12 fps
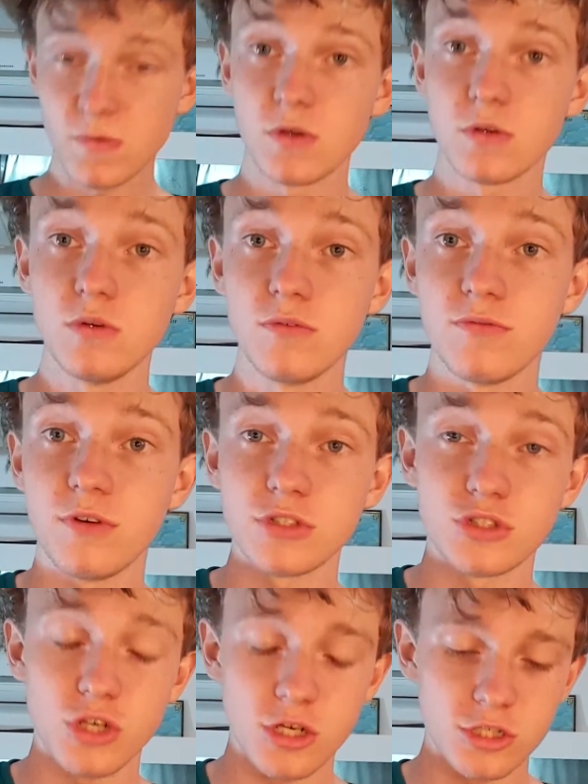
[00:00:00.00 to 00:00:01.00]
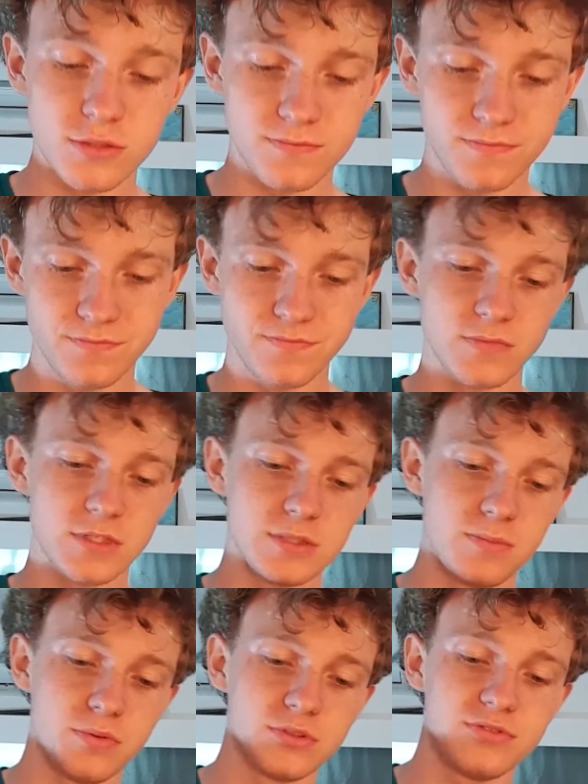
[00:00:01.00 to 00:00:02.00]
Cool, fast charge.
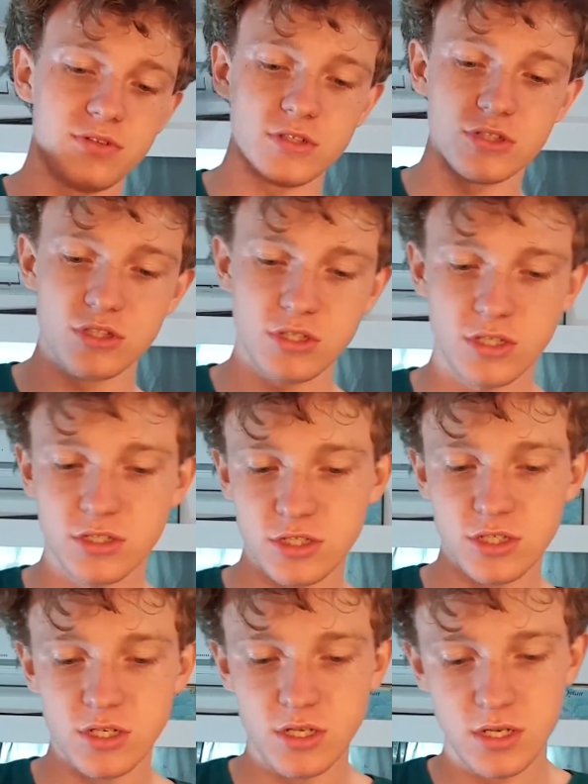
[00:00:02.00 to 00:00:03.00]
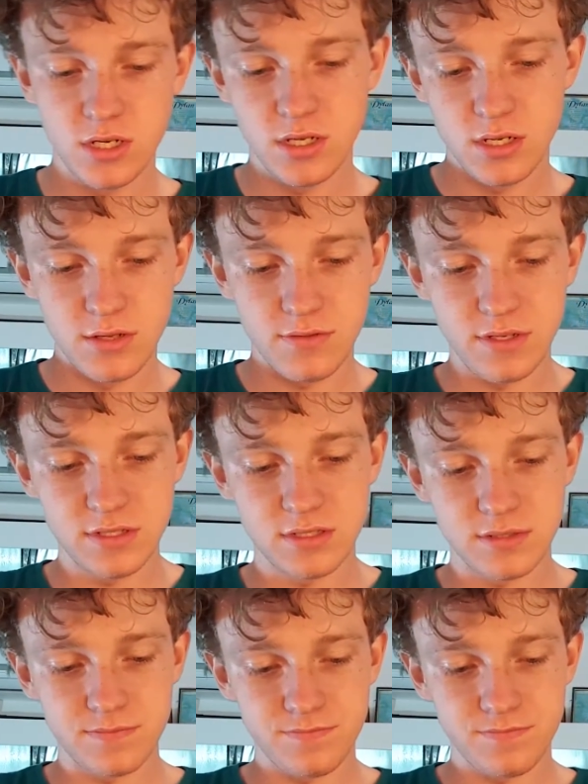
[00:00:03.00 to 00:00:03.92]
Supports fast charge. There's the